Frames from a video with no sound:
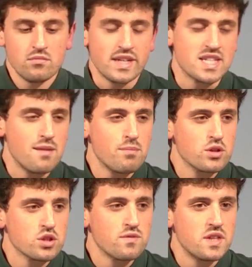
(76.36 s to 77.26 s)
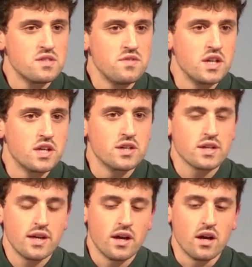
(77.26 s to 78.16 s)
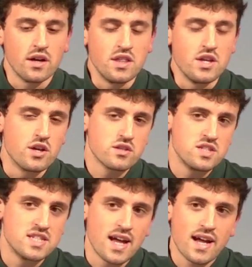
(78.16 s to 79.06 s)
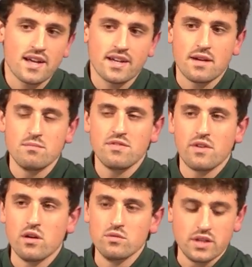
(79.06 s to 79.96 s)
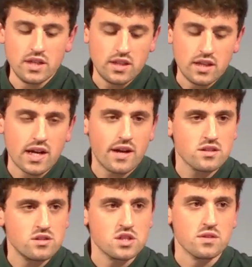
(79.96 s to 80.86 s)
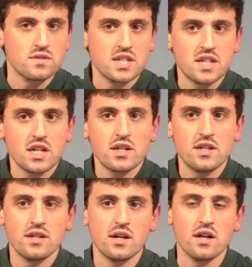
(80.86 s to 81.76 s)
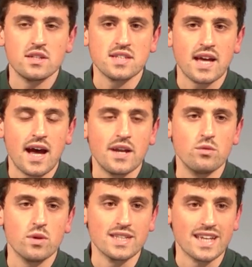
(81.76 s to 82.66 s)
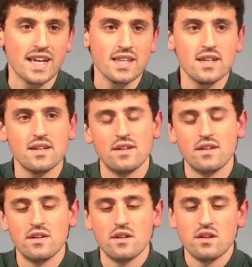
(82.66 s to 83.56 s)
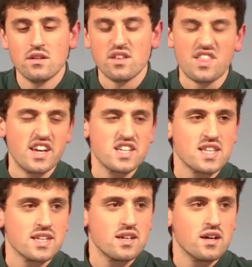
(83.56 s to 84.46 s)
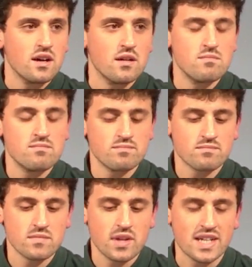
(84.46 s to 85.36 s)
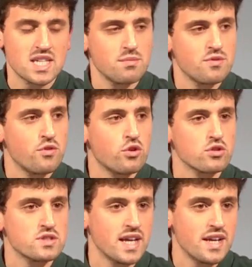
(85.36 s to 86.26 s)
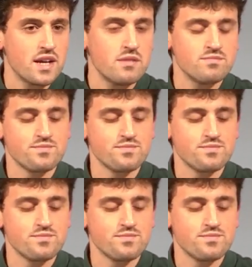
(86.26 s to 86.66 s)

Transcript: Examples of this figure uh, in the Earthsea saga can be found in the characters of Tenar, uh, Tehanu, and Ged. The thing is that, uh, except for Tenar,